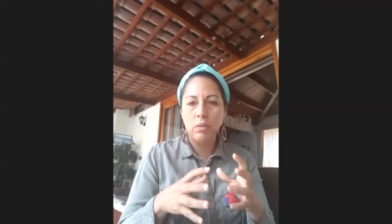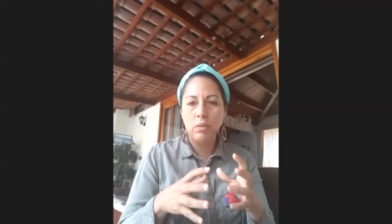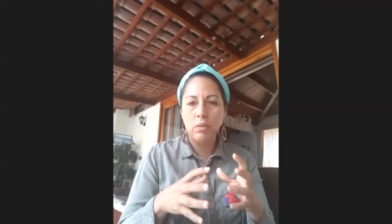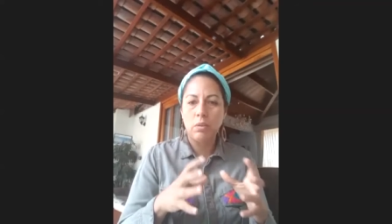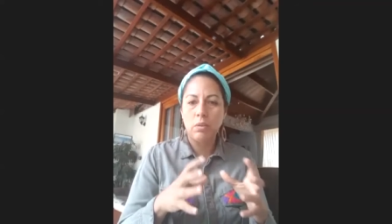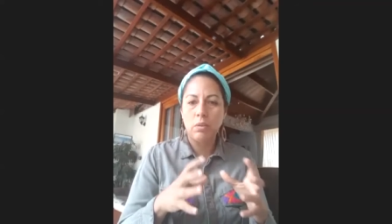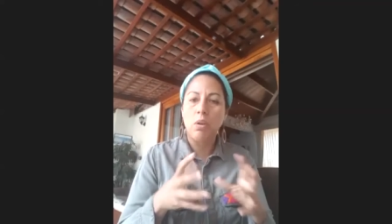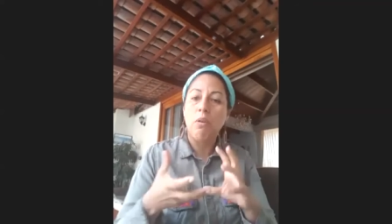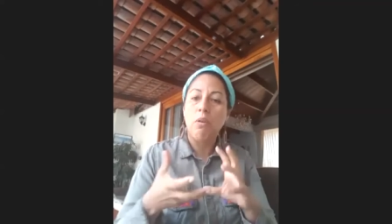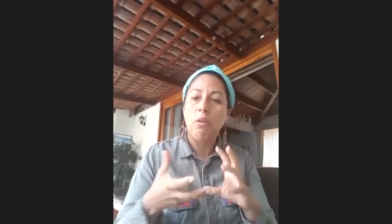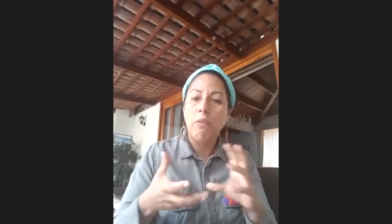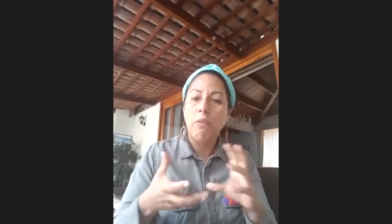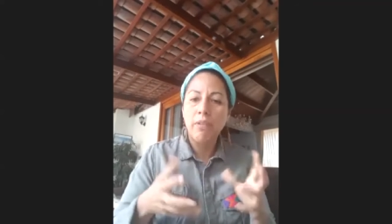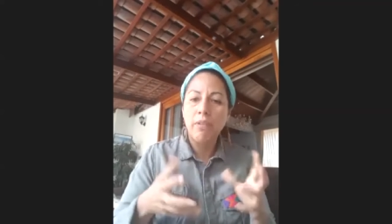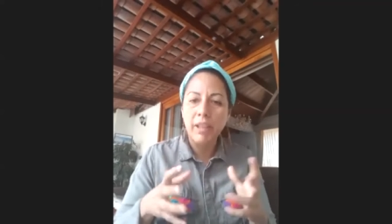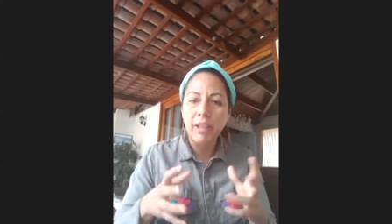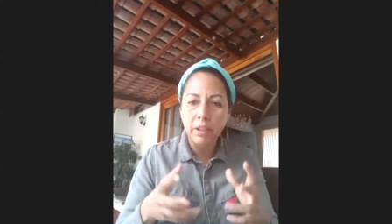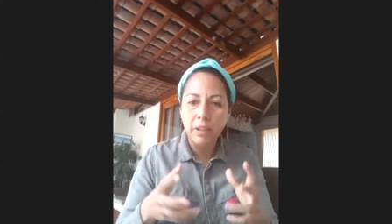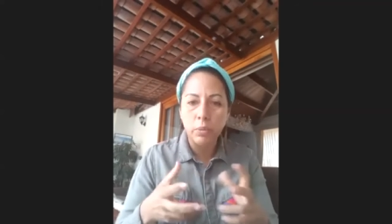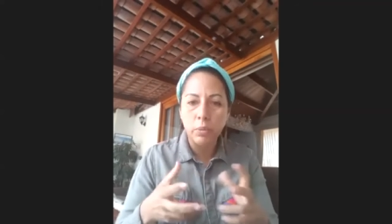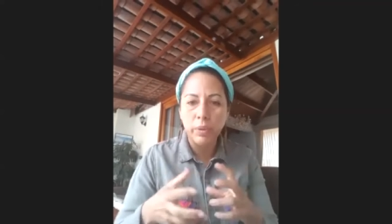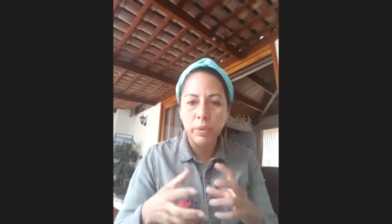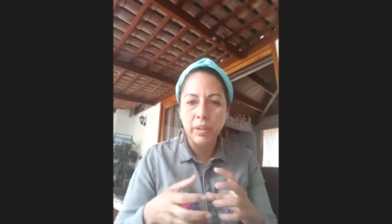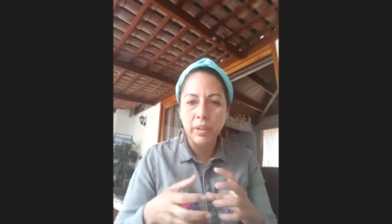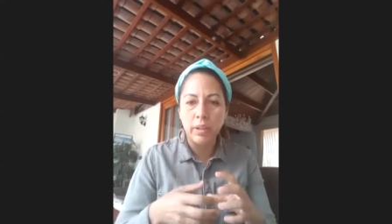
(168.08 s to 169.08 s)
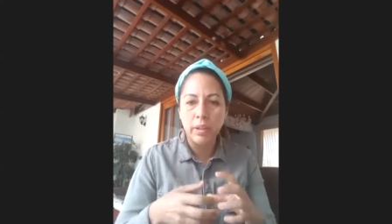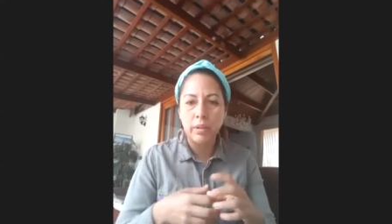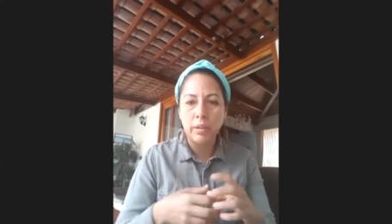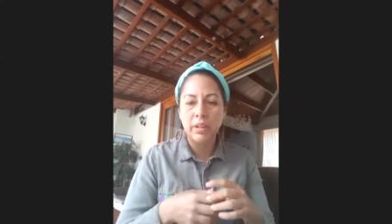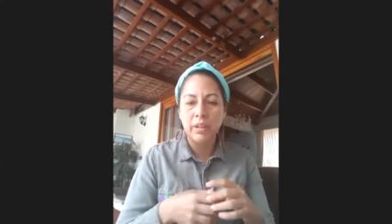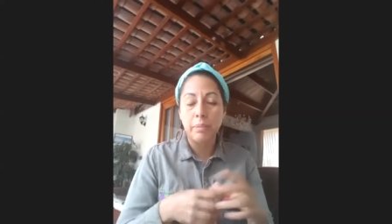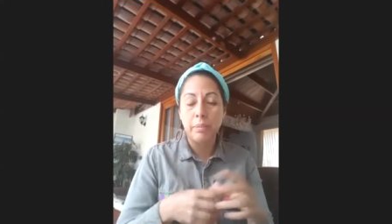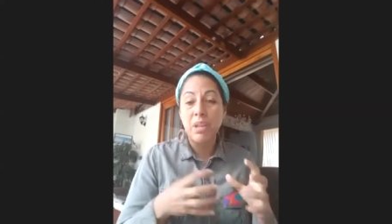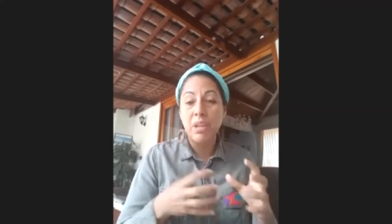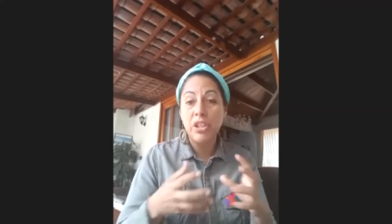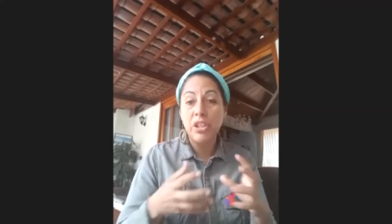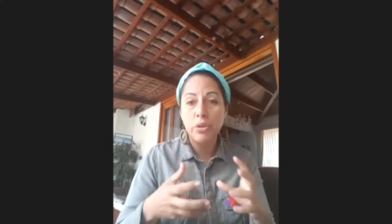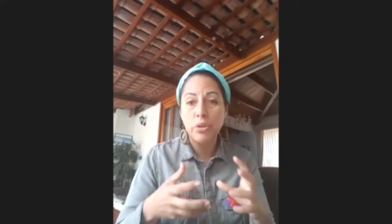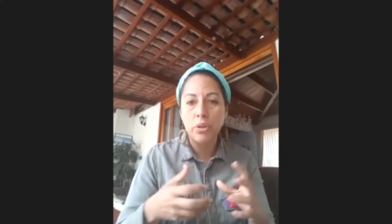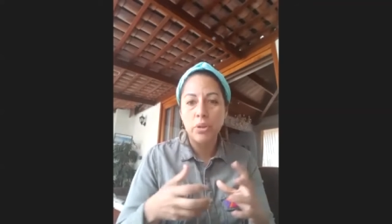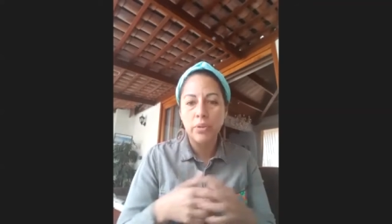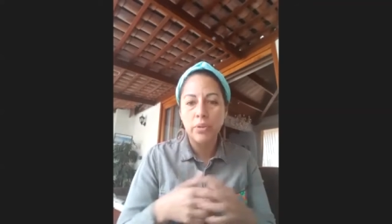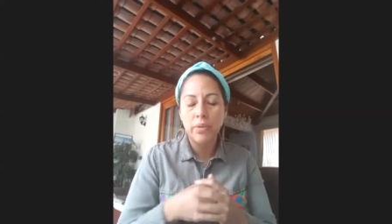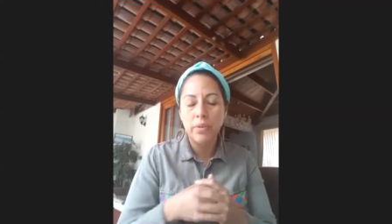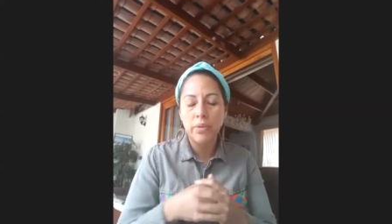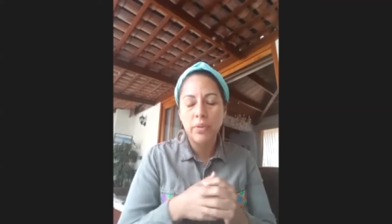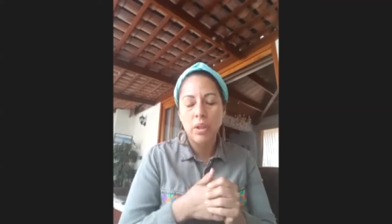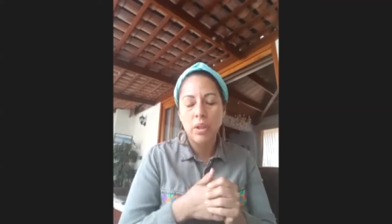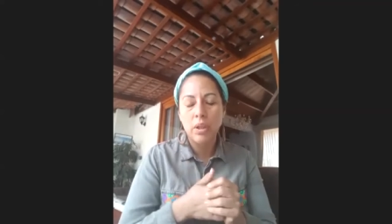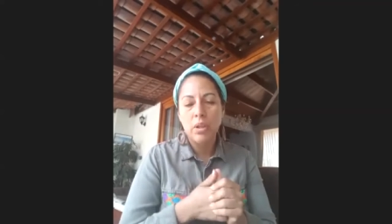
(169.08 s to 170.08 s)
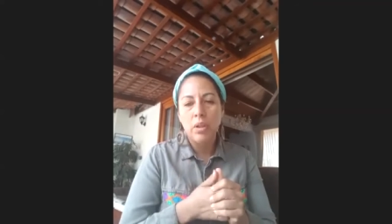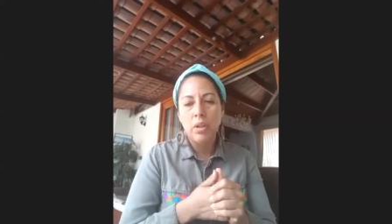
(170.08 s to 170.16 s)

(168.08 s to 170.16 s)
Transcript: conflict with the measures.